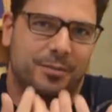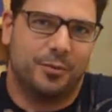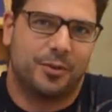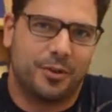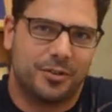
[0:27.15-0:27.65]
is
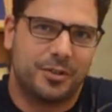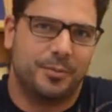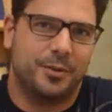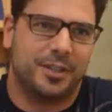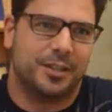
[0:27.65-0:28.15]
more
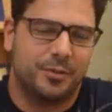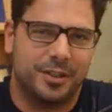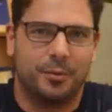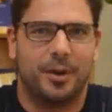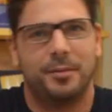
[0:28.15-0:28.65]
contributing to
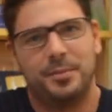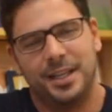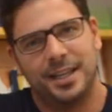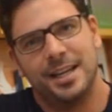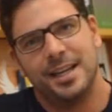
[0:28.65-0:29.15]
their
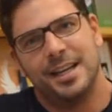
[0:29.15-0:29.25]
well-being